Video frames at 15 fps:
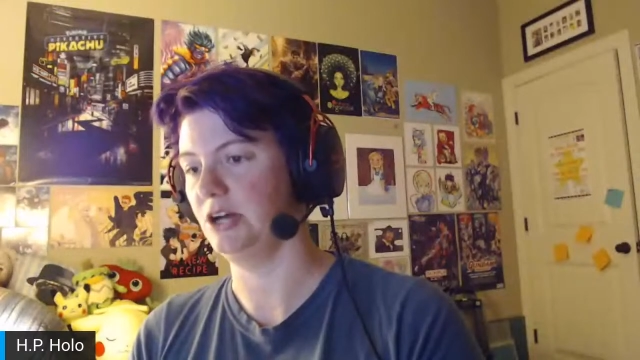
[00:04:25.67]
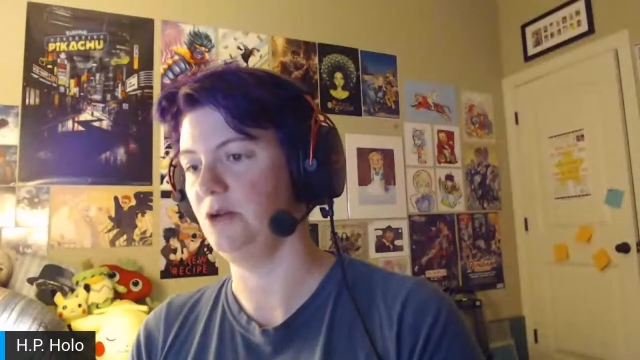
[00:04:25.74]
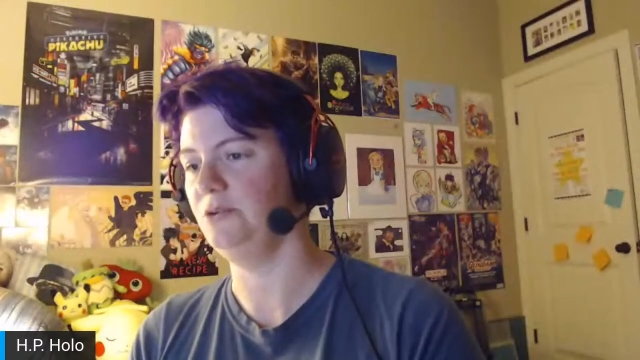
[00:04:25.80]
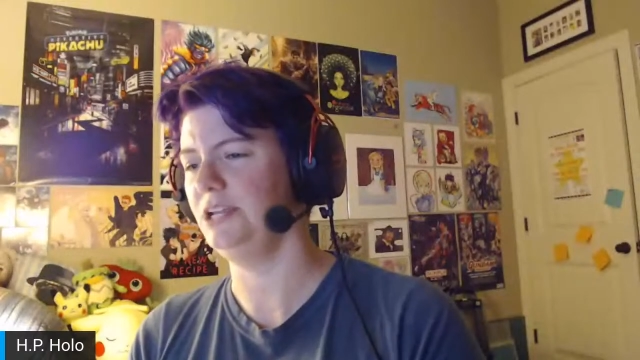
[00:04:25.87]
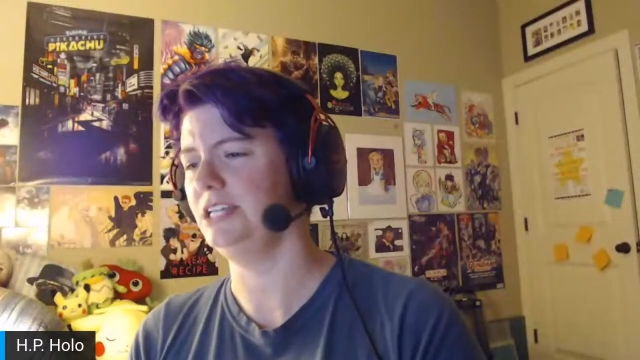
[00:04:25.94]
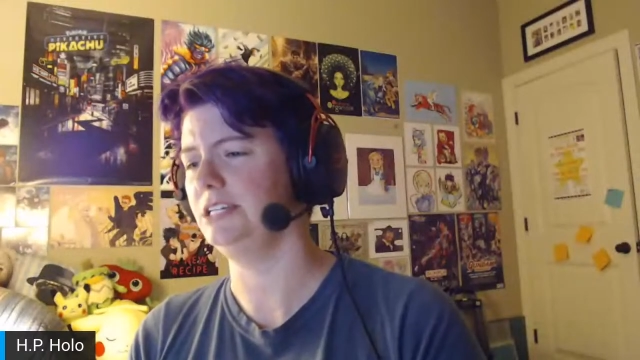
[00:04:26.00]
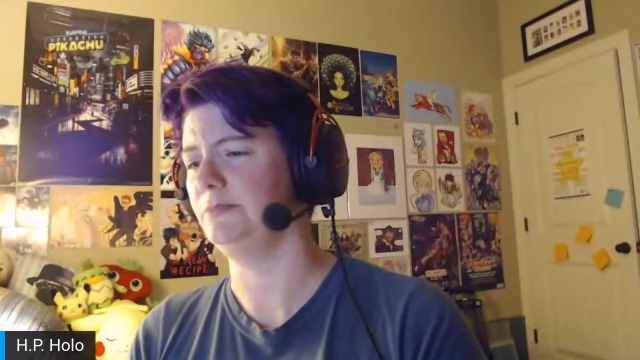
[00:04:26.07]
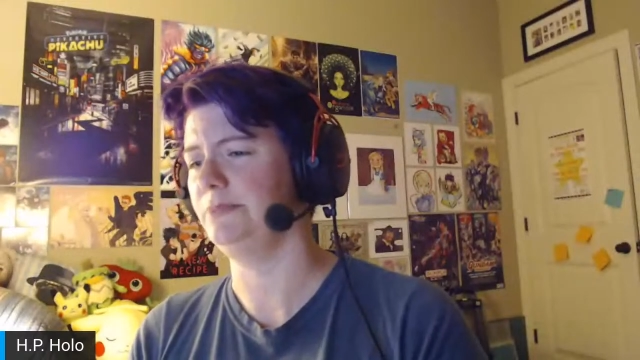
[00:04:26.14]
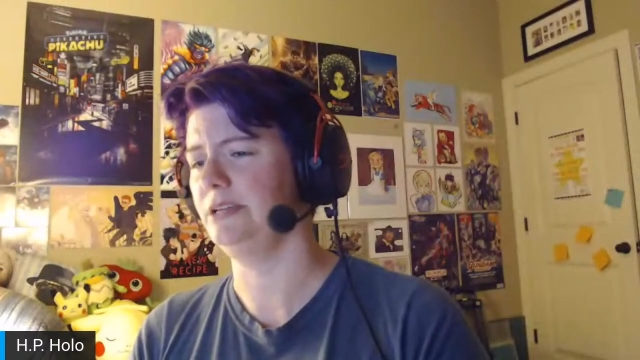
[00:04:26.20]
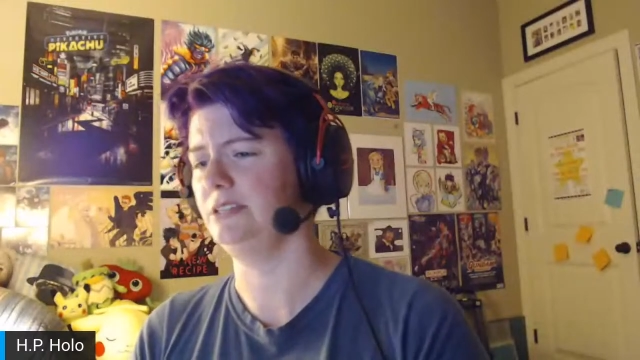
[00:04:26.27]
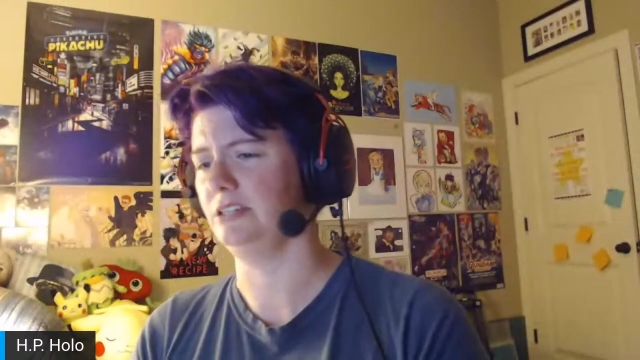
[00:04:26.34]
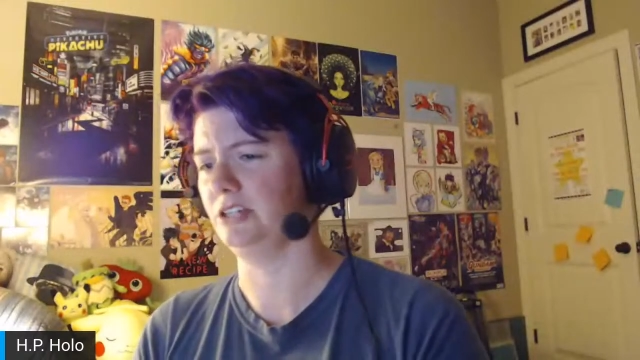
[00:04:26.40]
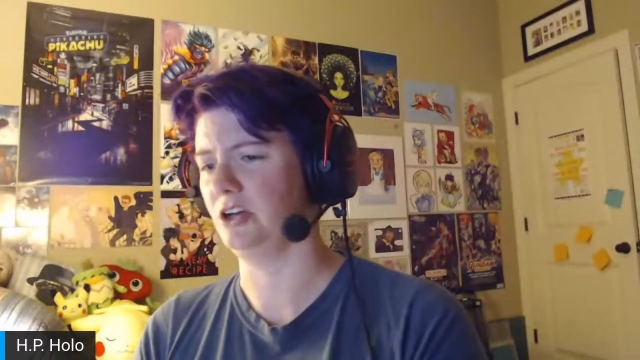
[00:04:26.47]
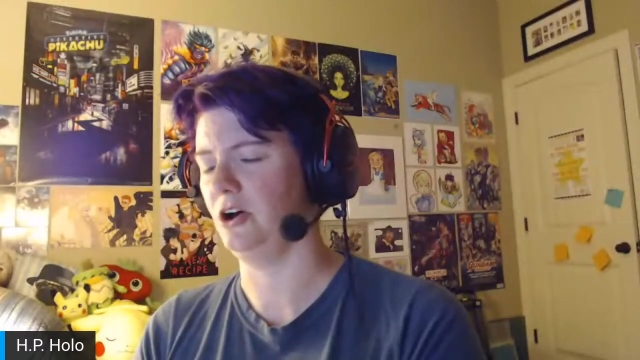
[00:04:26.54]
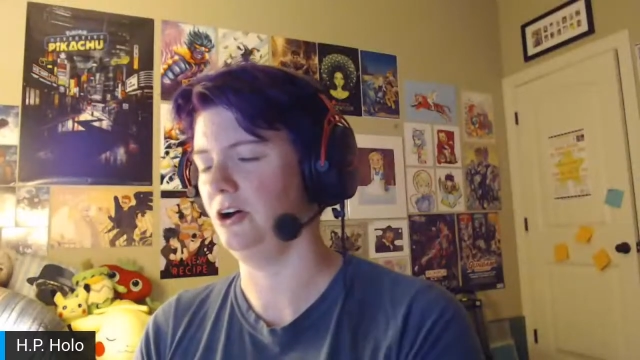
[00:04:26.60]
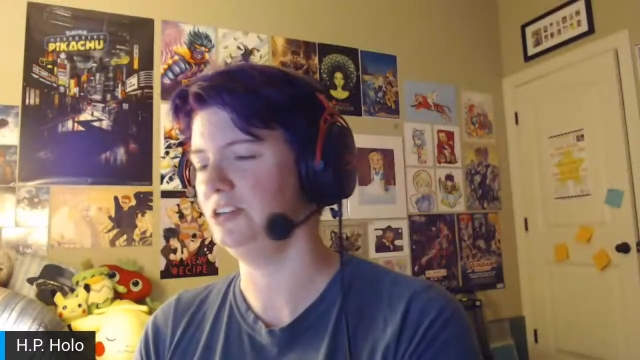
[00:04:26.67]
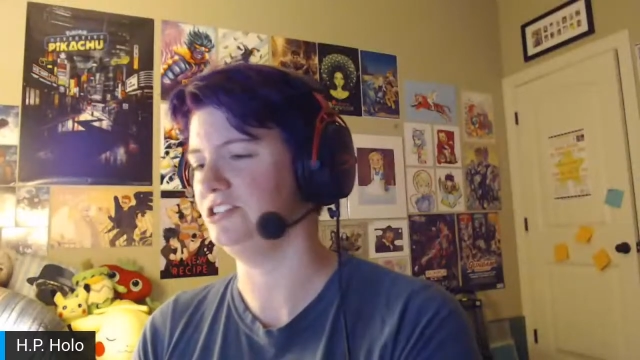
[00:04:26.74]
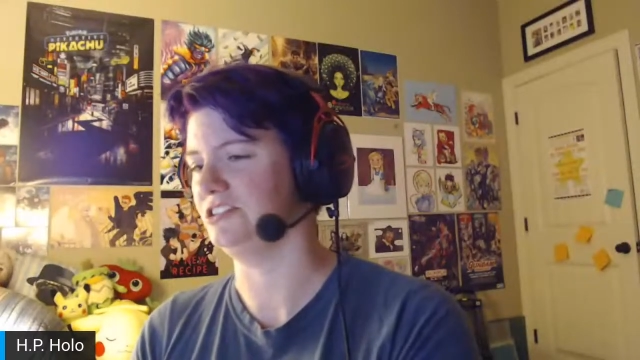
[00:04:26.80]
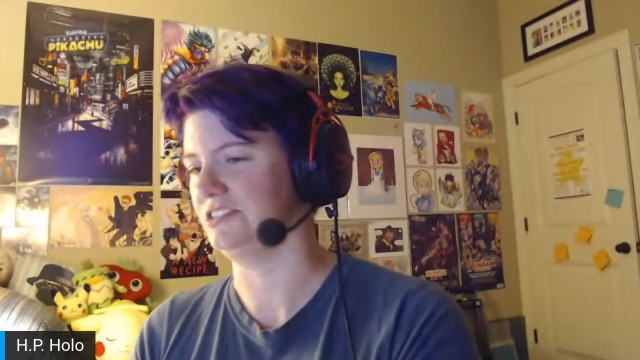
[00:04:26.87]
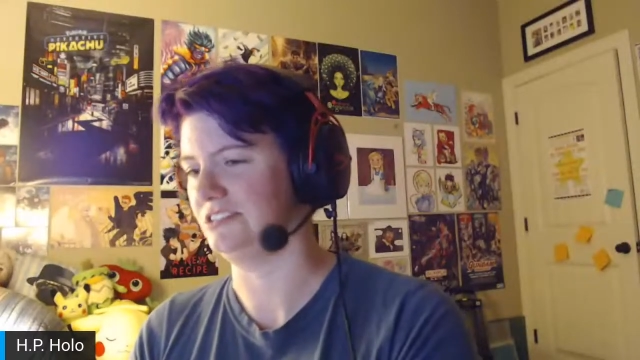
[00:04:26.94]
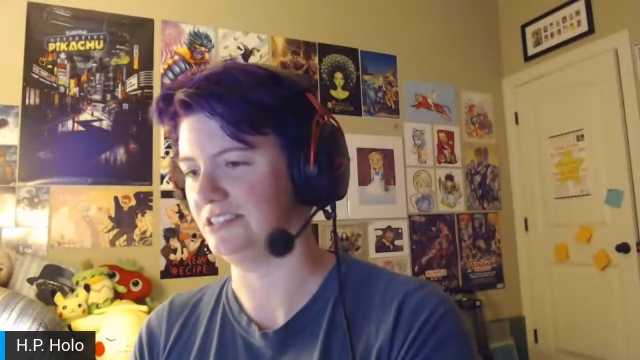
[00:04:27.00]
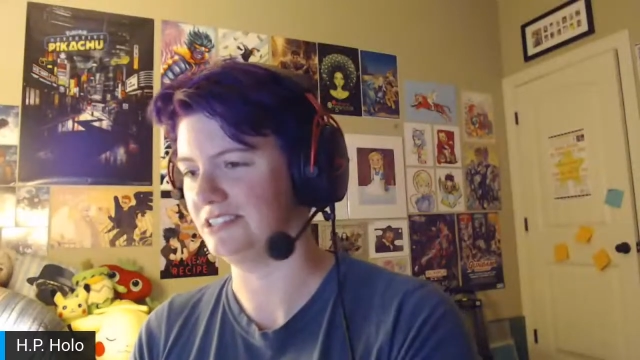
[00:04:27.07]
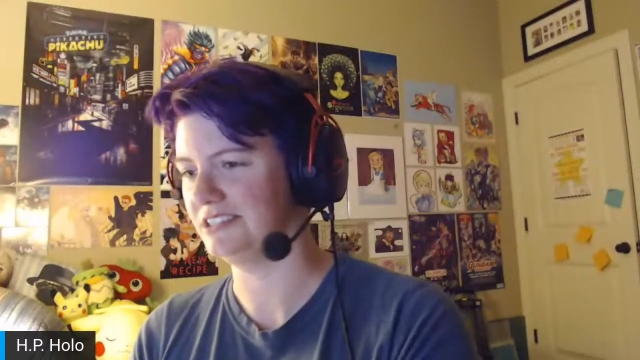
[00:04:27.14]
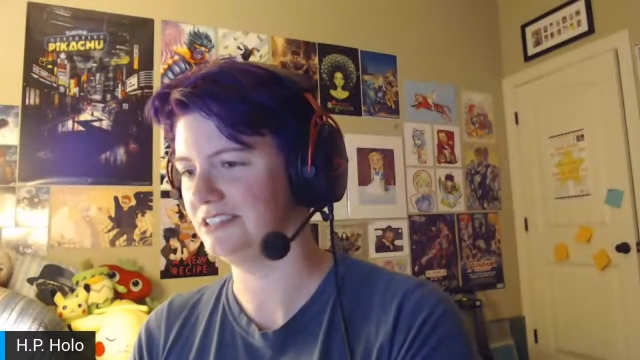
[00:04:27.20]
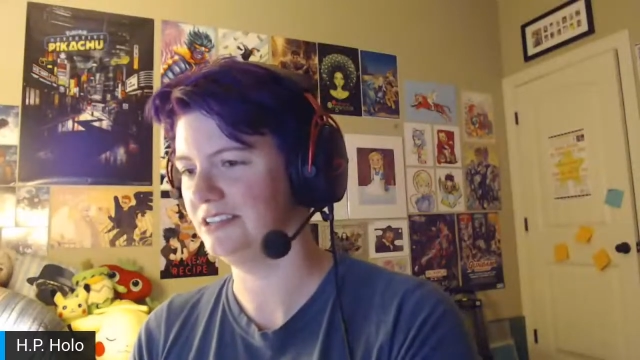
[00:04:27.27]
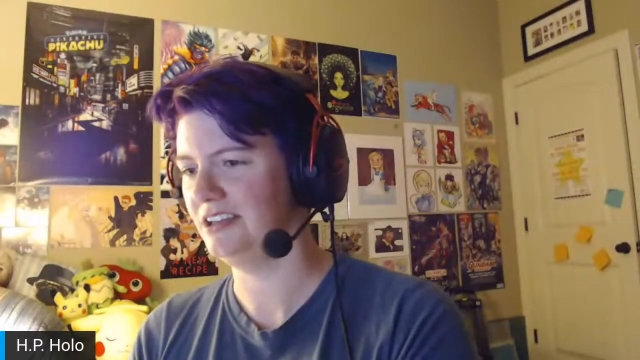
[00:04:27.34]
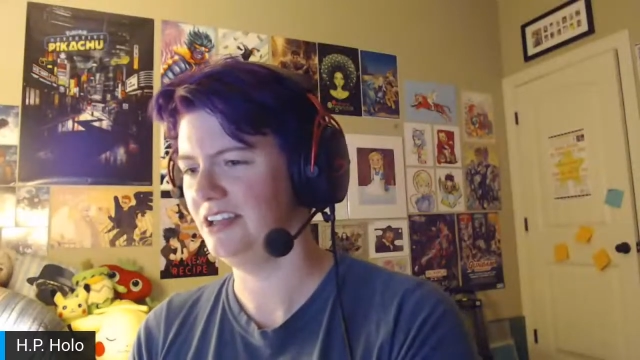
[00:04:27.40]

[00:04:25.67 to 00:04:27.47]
own independent consciousness.